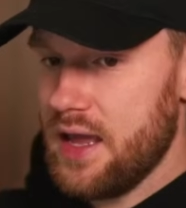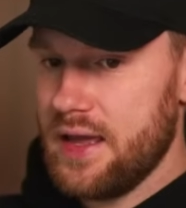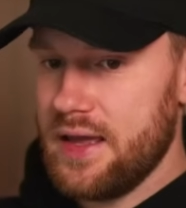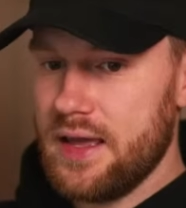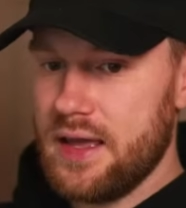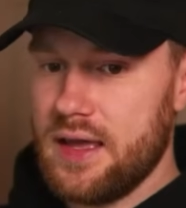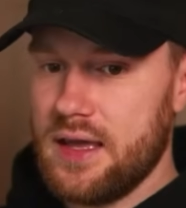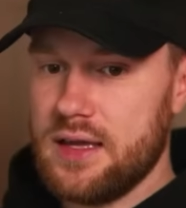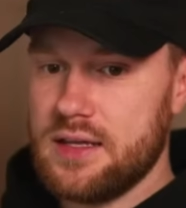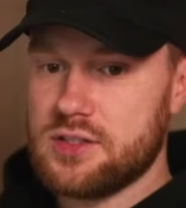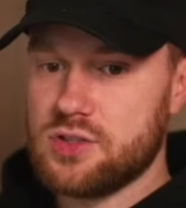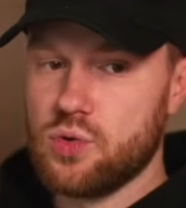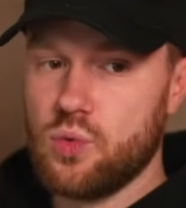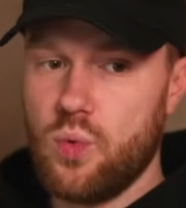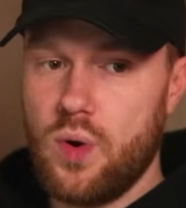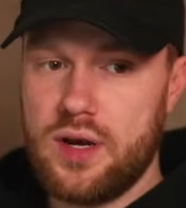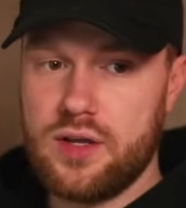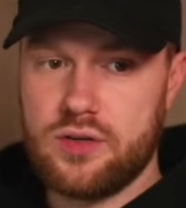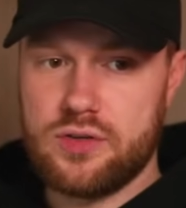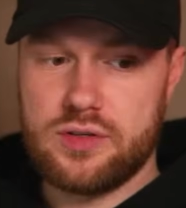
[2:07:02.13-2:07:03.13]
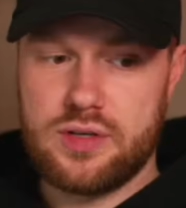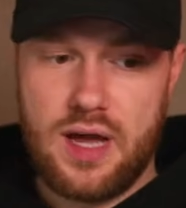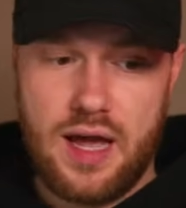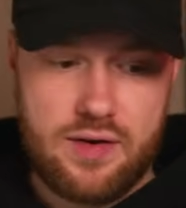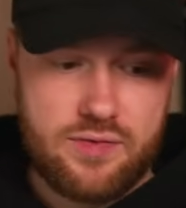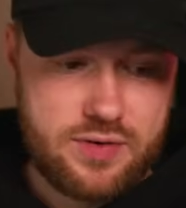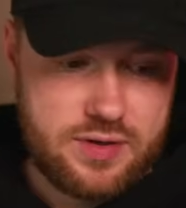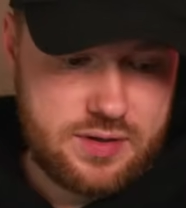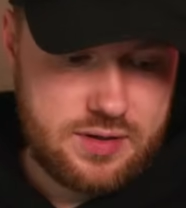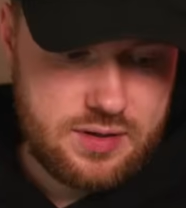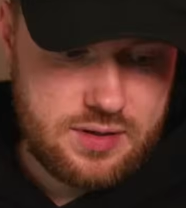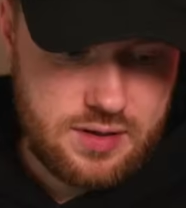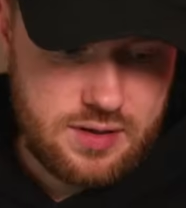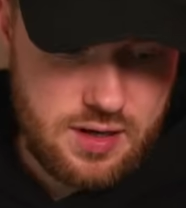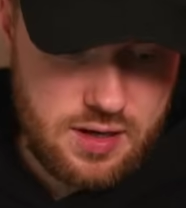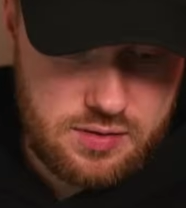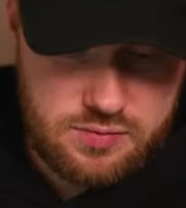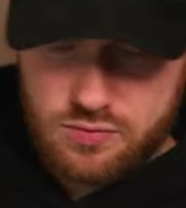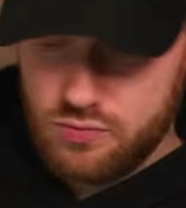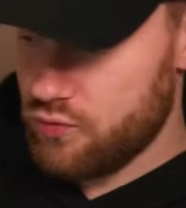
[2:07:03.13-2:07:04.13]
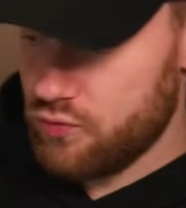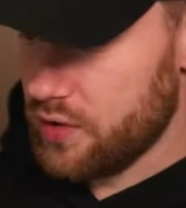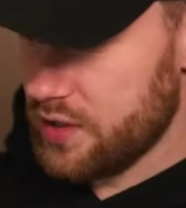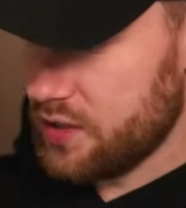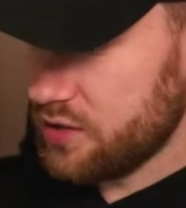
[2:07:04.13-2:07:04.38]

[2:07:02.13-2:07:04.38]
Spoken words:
It's all well and good having a really good